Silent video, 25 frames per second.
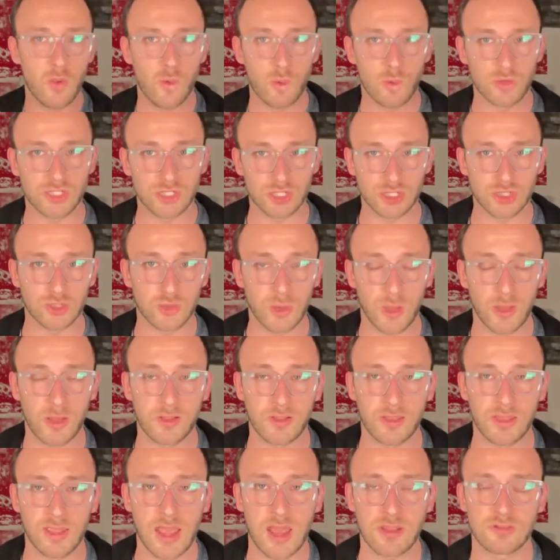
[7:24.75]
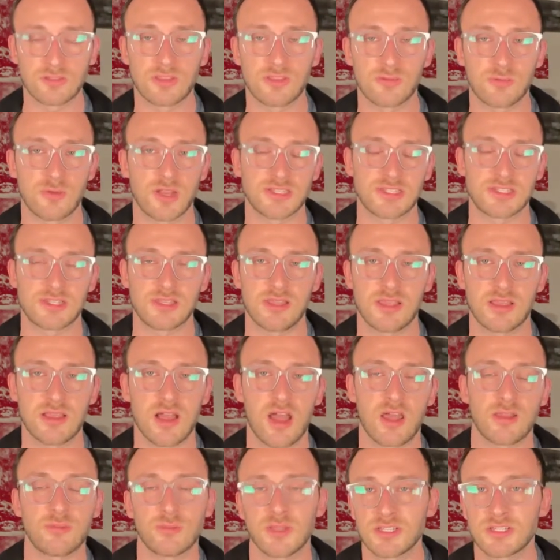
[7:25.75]
which are trickling out to the rest of the
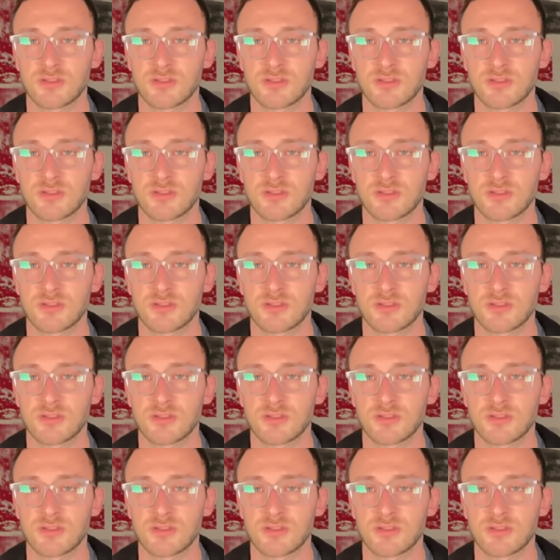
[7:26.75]
economy.